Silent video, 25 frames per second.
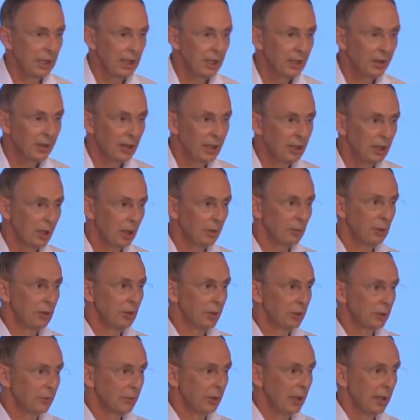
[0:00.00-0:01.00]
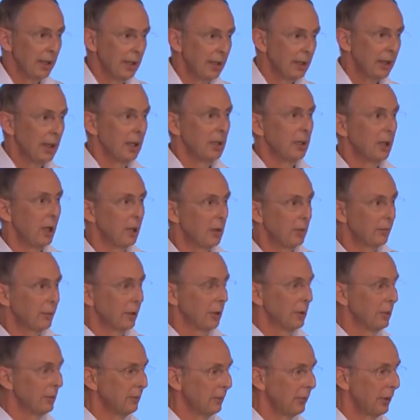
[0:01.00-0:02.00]
how do they know when to divide? How do they know I've
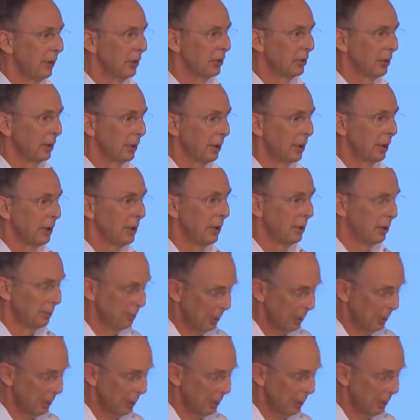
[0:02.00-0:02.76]
got an infection that I need to